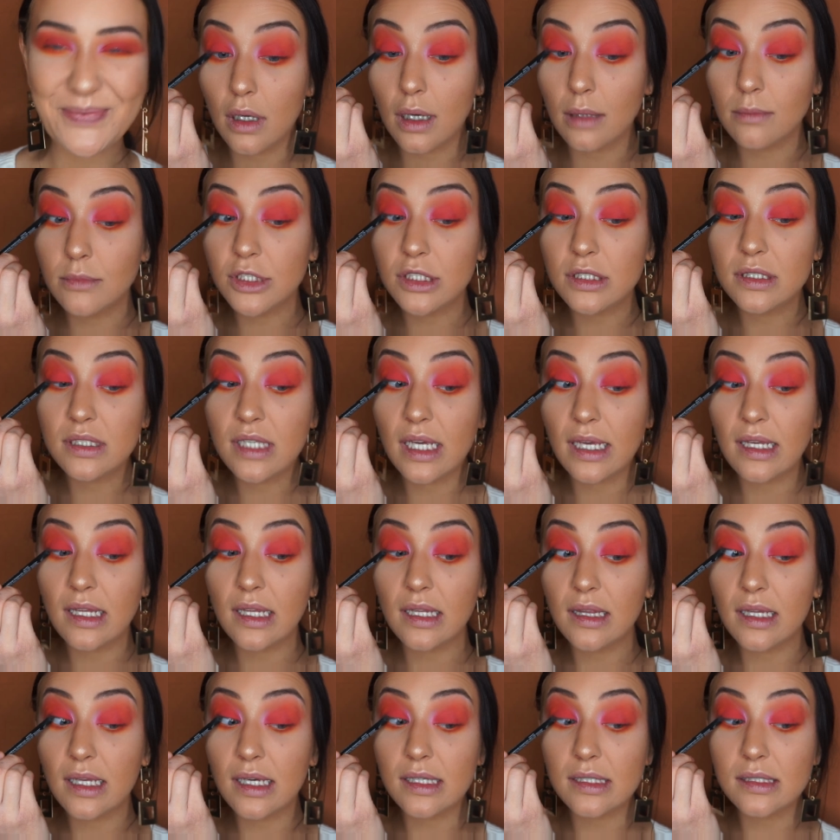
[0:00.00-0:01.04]
I'm just
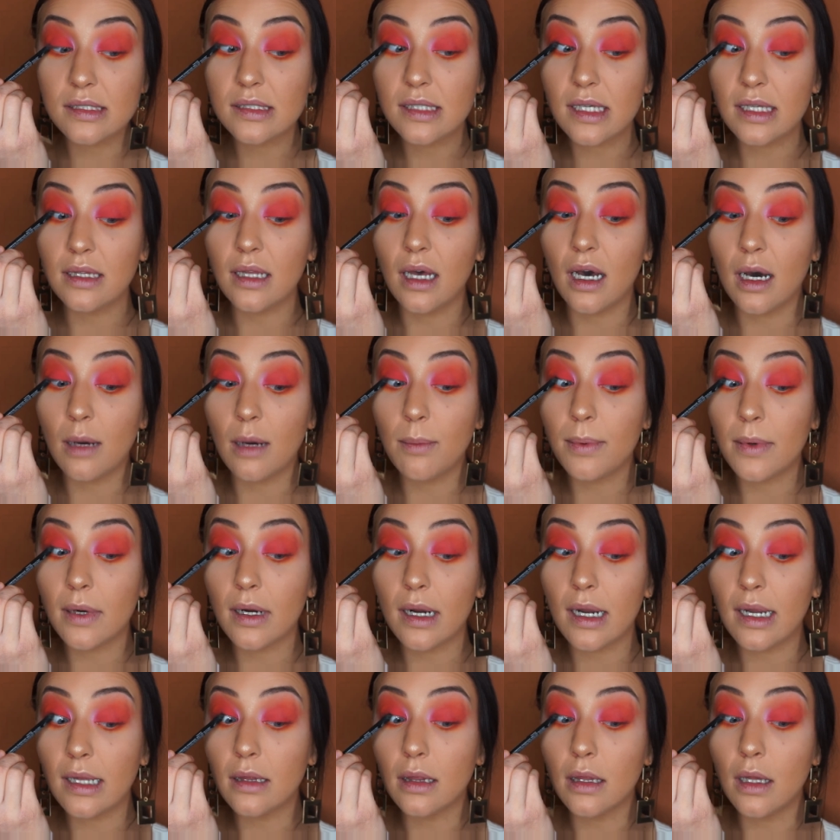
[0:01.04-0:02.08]
taking this in the upper
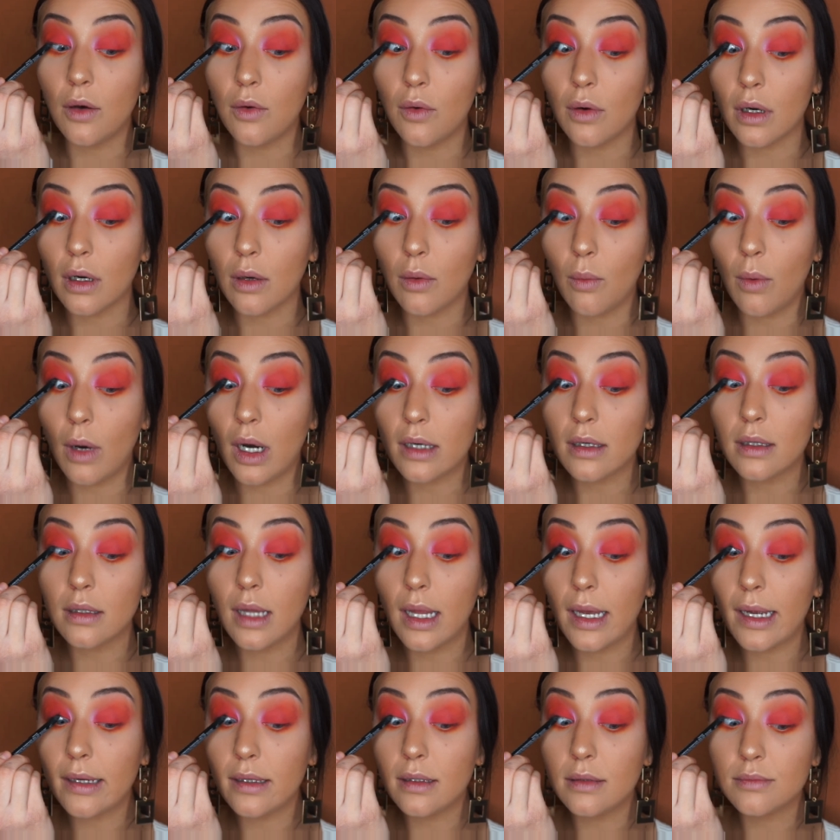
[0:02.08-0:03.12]
and lower
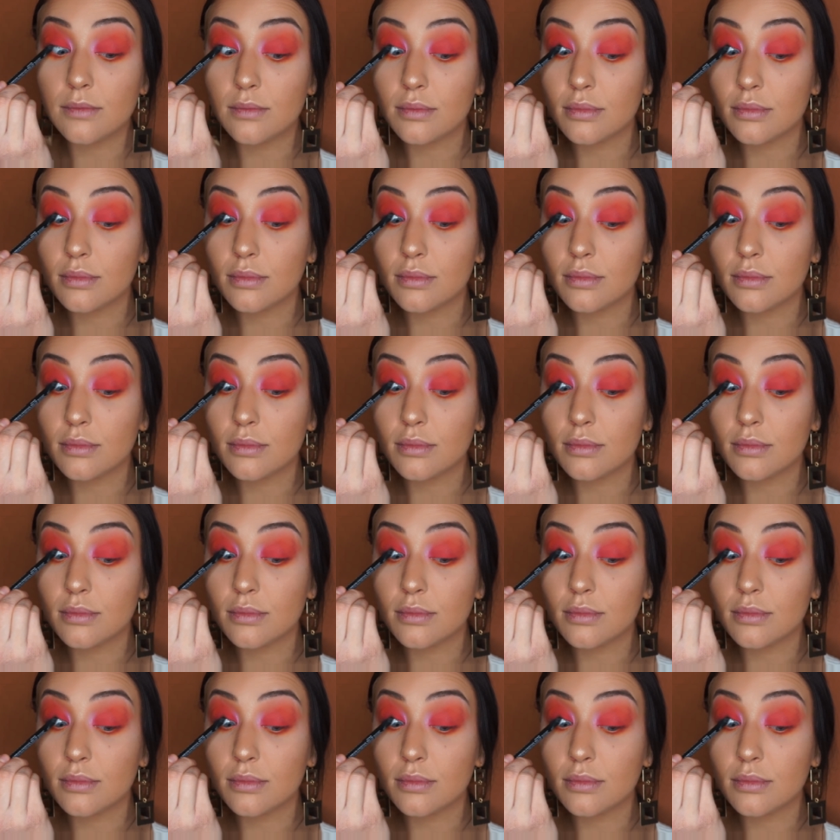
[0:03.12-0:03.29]
waterline.